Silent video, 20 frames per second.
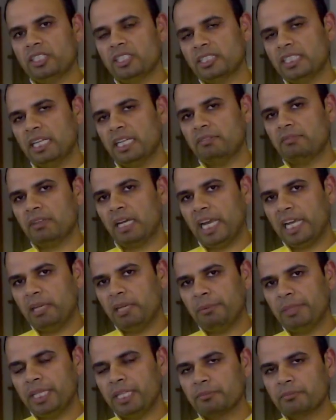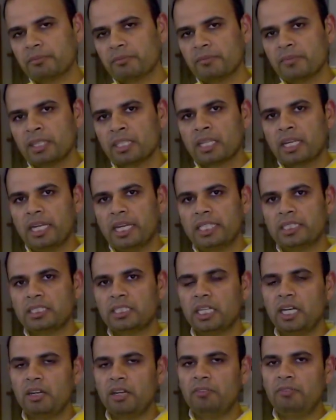that I am in, is
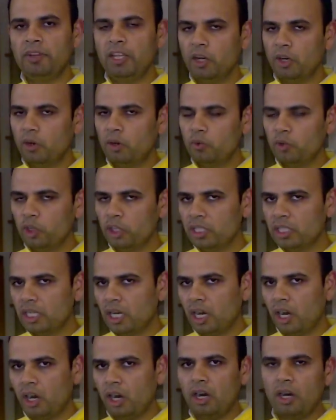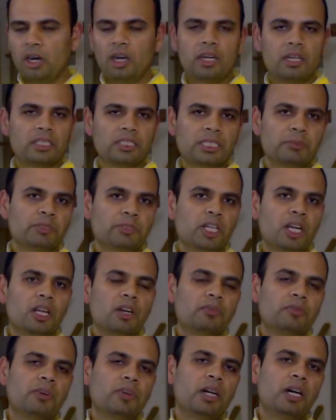willow wood or some sort of
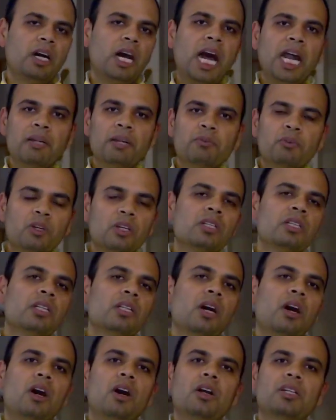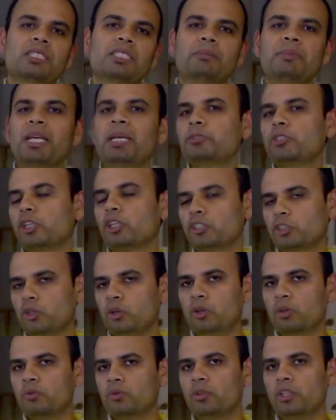hardwood, or sometimes also
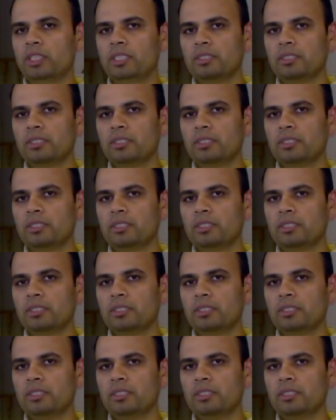oak wood.